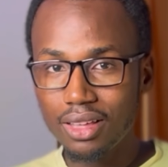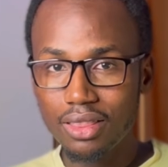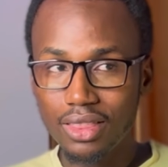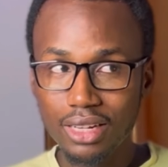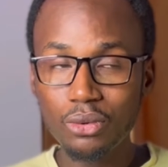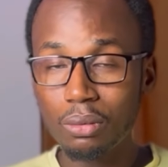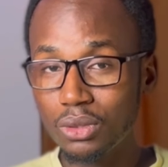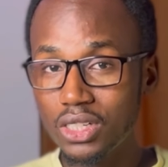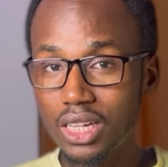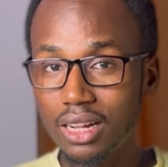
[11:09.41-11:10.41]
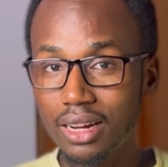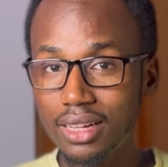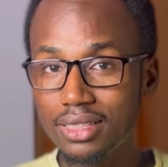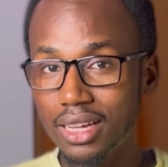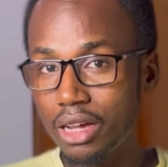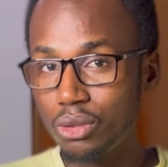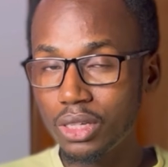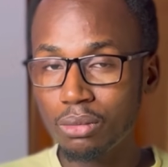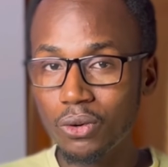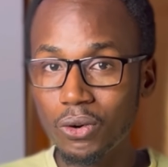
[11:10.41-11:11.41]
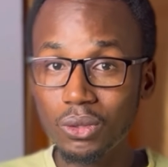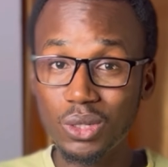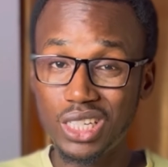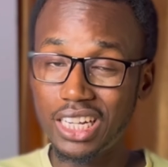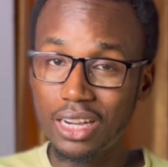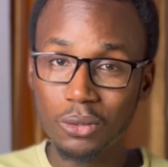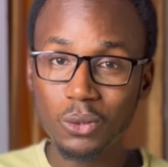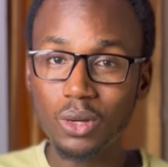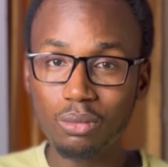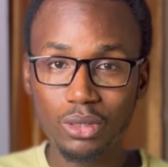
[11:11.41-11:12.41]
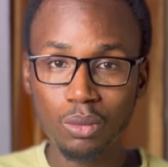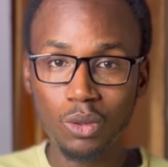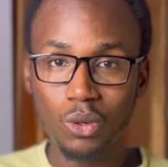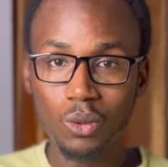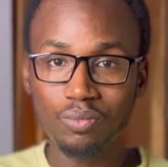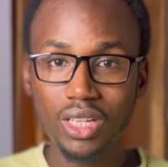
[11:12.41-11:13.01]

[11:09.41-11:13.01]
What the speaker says: then your potential client are not even going to check out your portfolio.